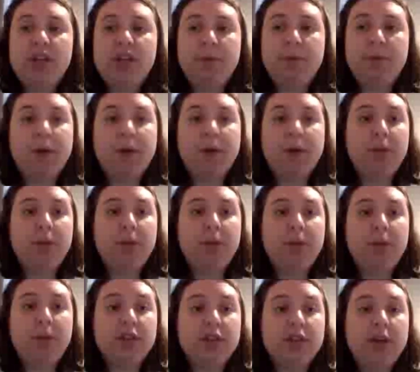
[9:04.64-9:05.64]
about witches,
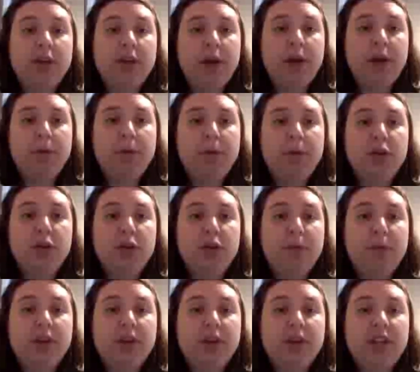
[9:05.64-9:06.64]
Martha remarks
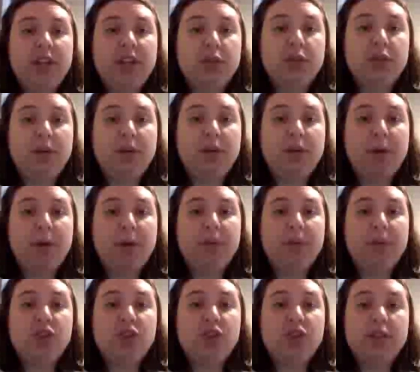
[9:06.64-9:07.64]
that he has written about
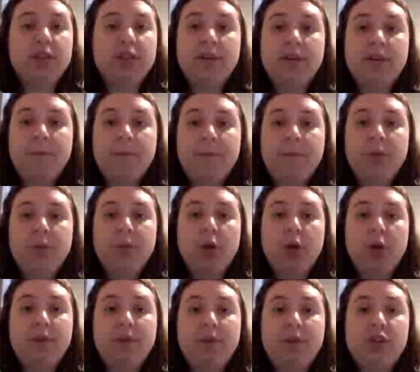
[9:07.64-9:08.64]
witches, a
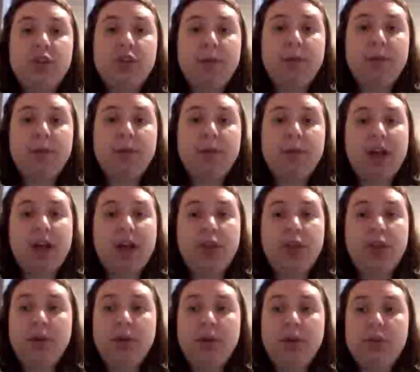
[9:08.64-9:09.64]
reference to Macbeth,
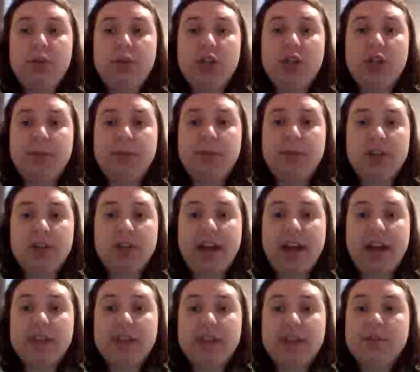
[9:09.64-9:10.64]
which Shakespeare
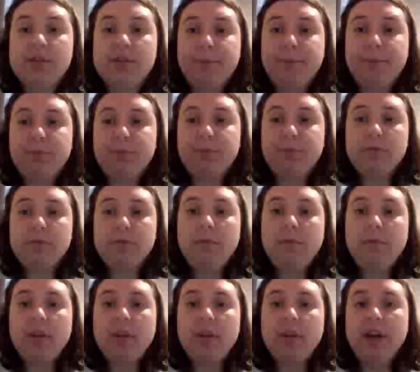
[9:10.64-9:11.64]
denies.
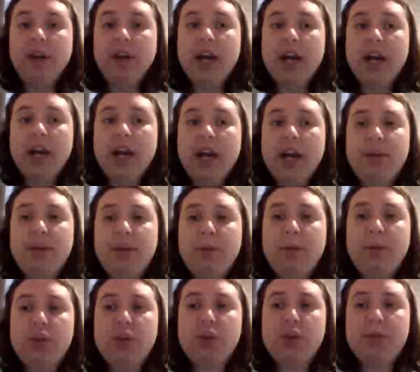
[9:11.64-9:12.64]
At the time in which the
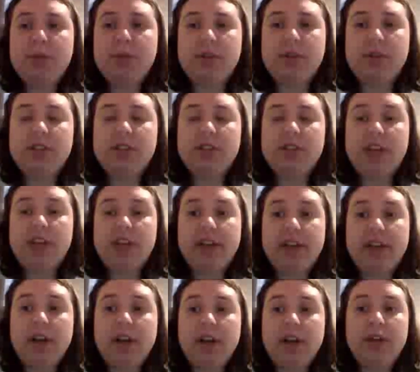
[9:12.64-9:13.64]
episode is set,
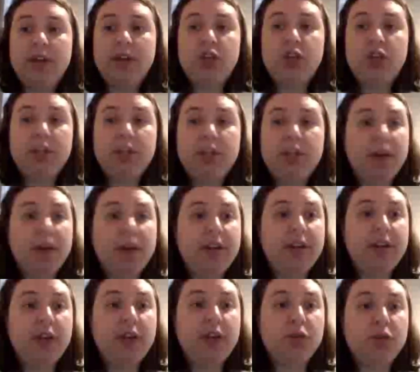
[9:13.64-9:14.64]
Shakespeare had yet
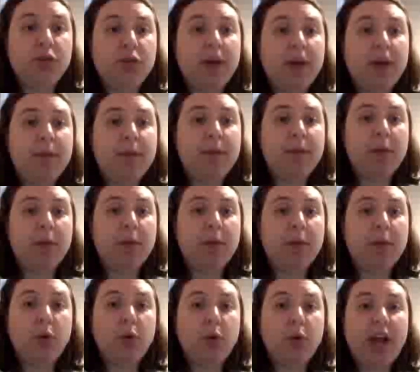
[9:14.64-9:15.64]
to write Macbeth or
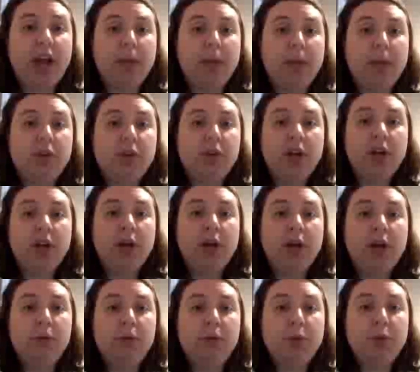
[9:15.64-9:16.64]
Hamlet, which
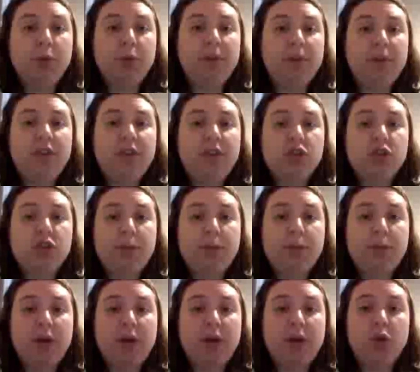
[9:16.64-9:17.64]
probably features the
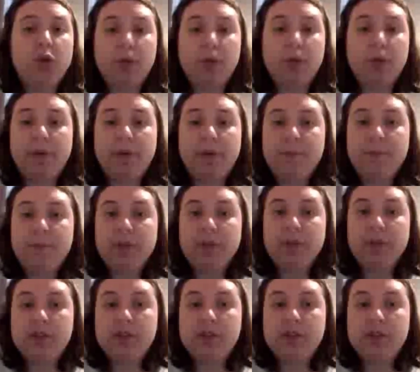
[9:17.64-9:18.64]
paranormal, such
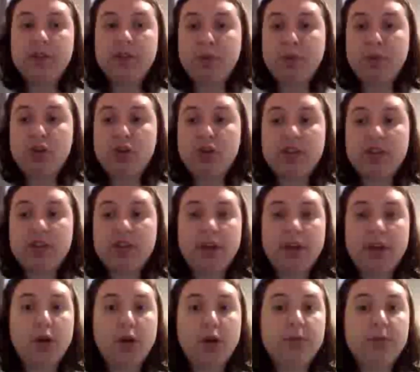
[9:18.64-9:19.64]
as witches and
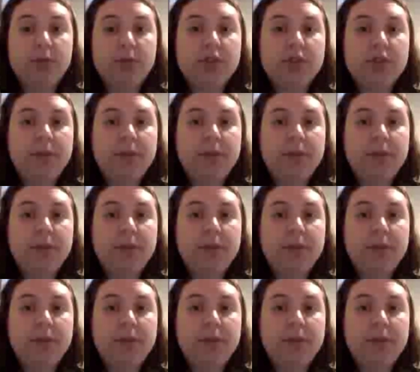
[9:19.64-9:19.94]
ghosts.